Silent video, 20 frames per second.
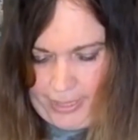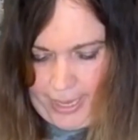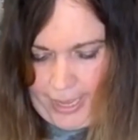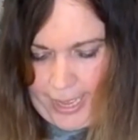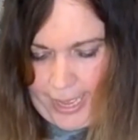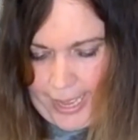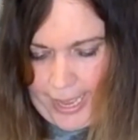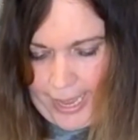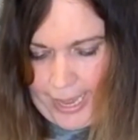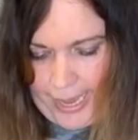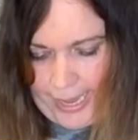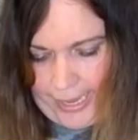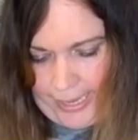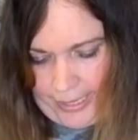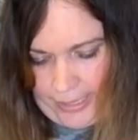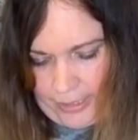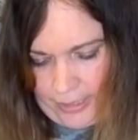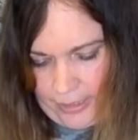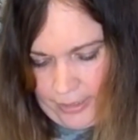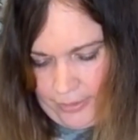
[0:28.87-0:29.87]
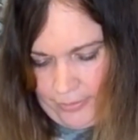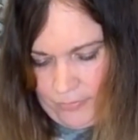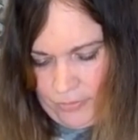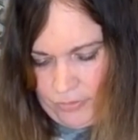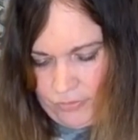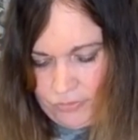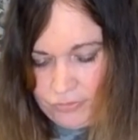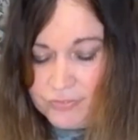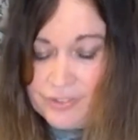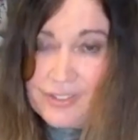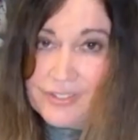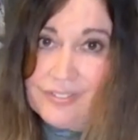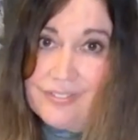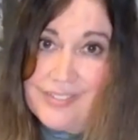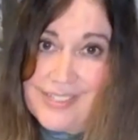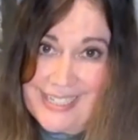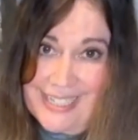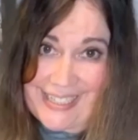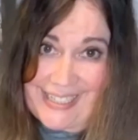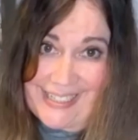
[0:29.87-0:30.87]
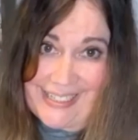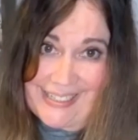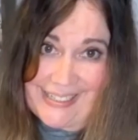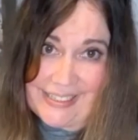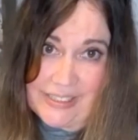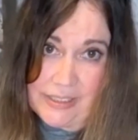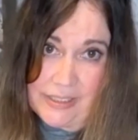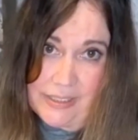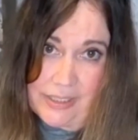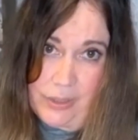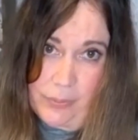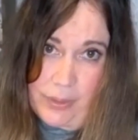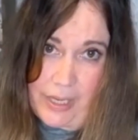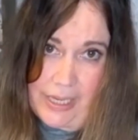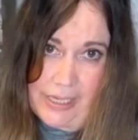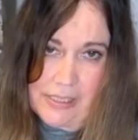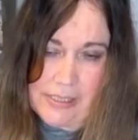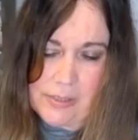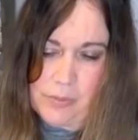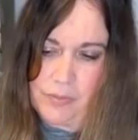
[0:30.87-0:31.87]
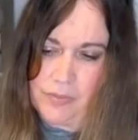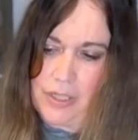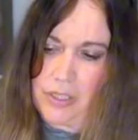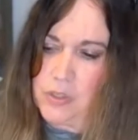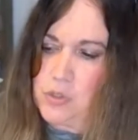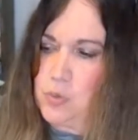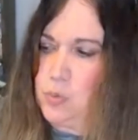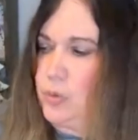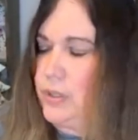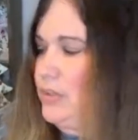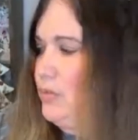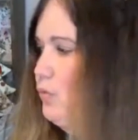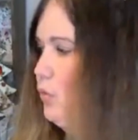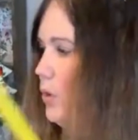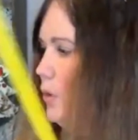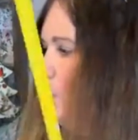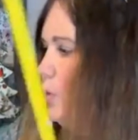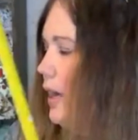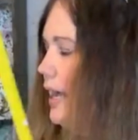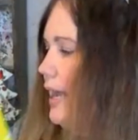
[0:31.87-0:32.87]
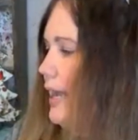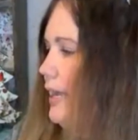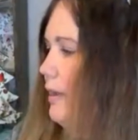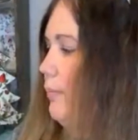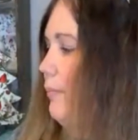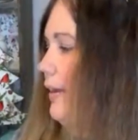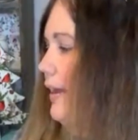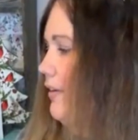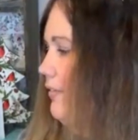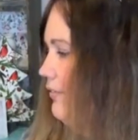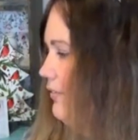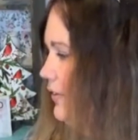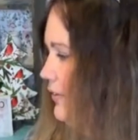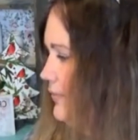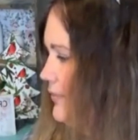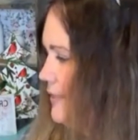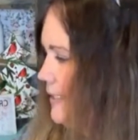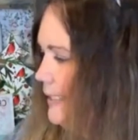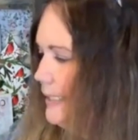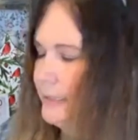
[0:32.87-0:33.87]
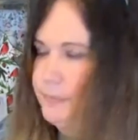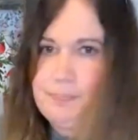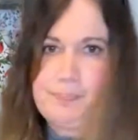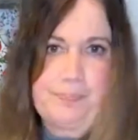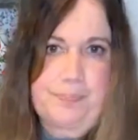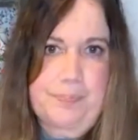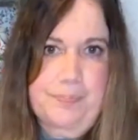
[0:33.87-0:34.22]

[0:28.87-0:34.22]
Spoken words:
by 15. Okay, so we've got 24 wide by 15.